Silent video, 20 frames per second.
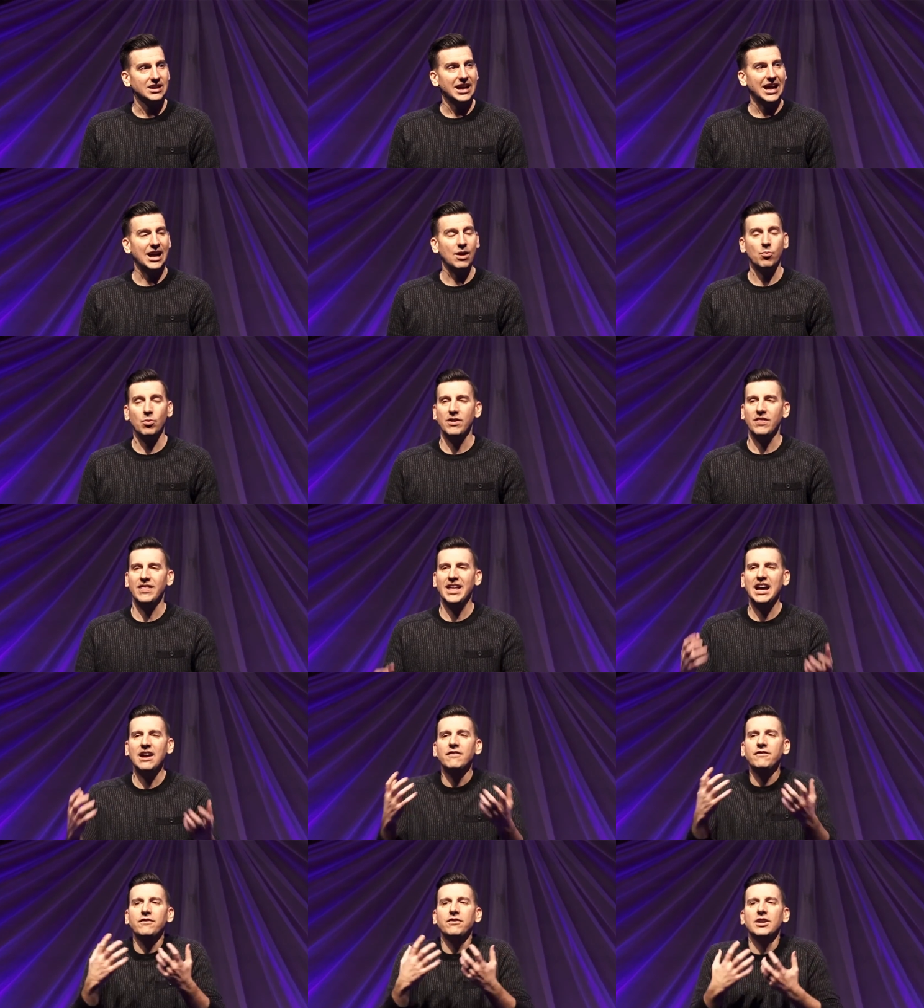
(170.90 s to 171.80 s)
And when
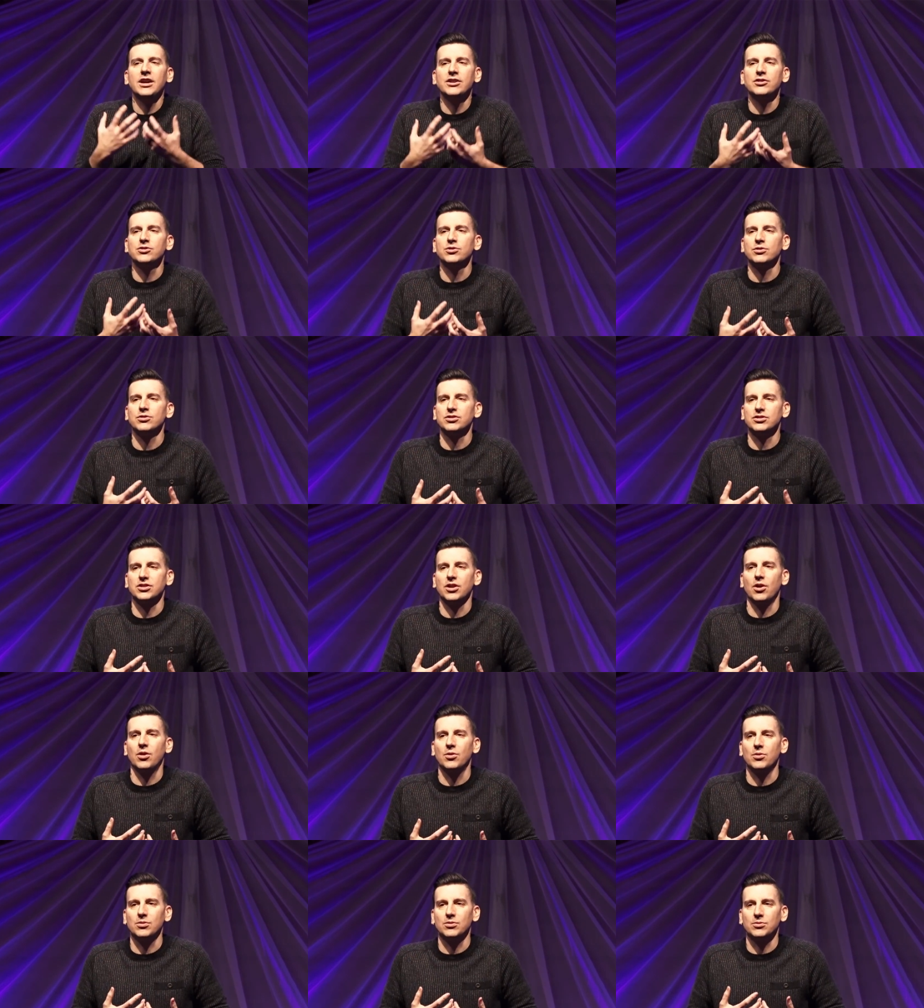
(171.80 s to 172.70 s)
that floods your
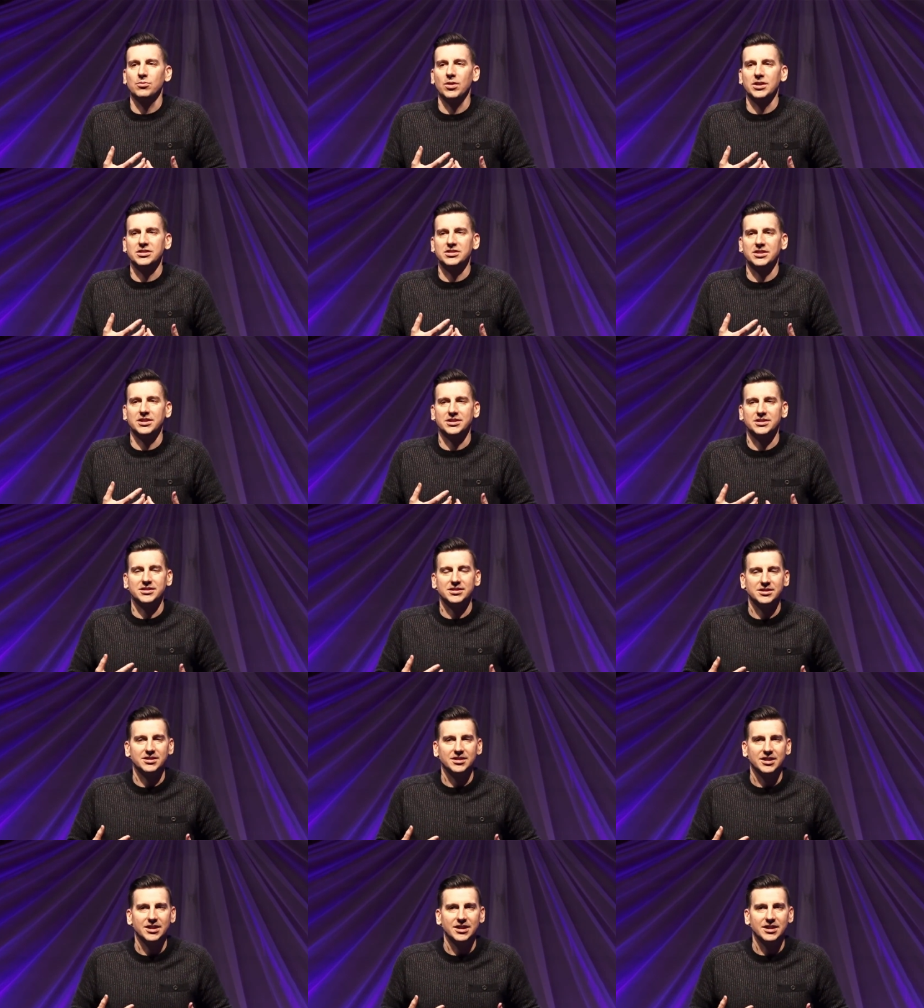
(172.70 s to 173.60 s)
soul, watch
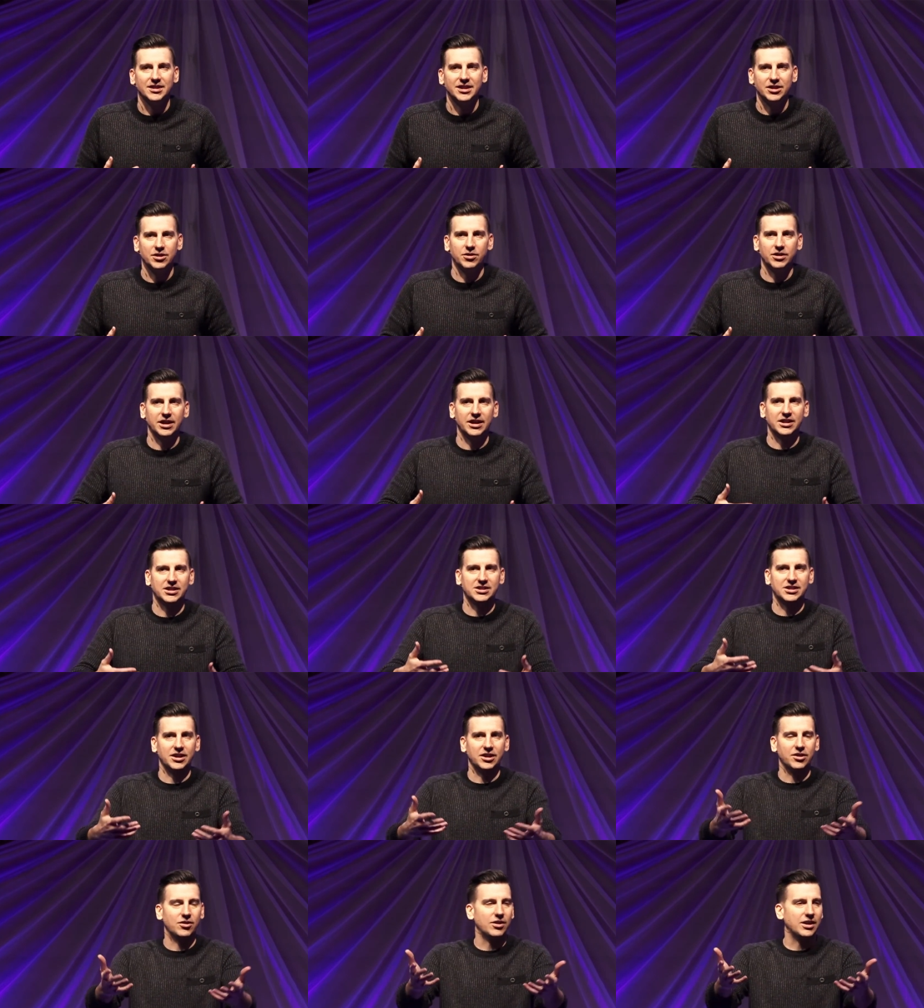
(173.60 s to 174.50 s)
this, then you can
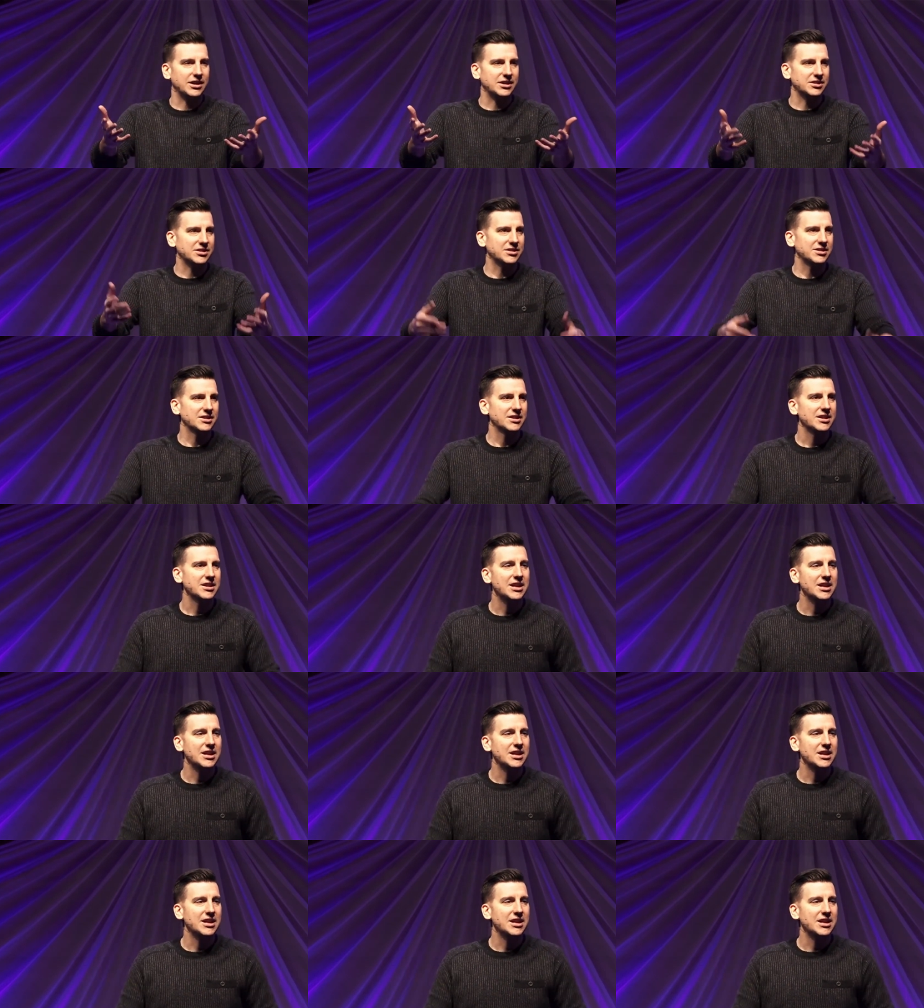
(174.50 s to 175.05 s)
extend grace.